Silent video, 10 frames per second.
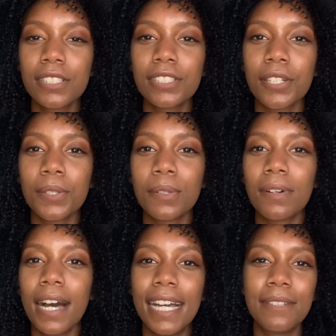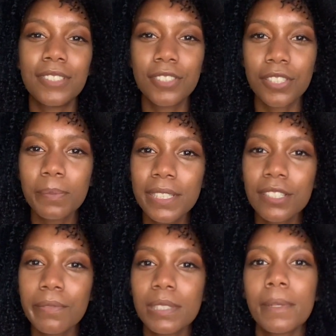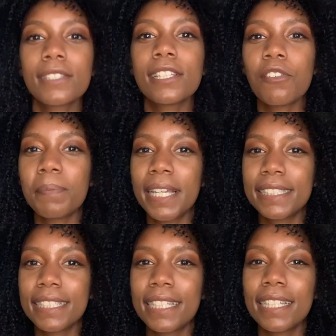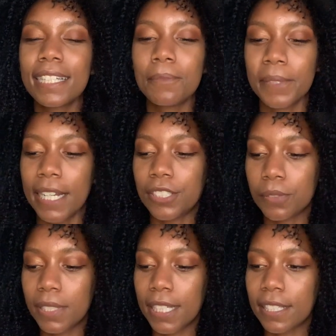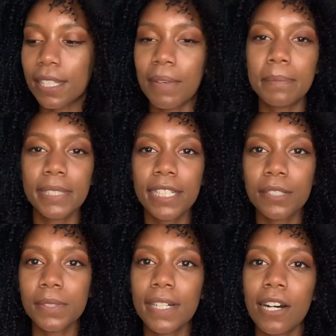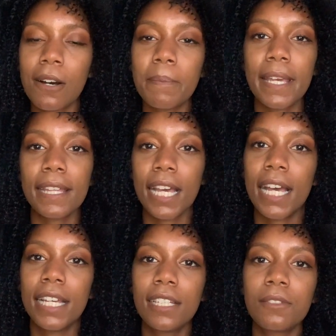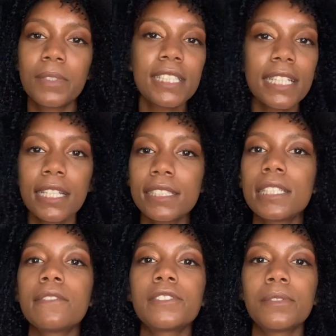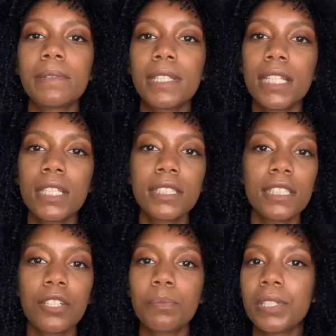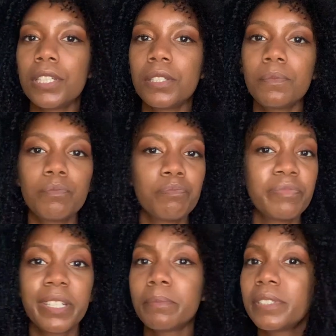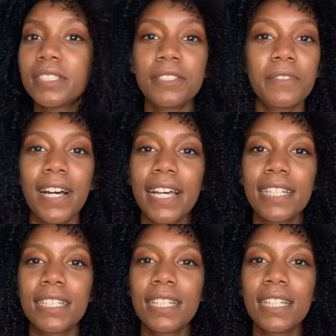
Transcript: So I am a little bit nervous about self-pacing, but I do think that my planner will help, and that once I get into the flow of things, it'll be completely fine.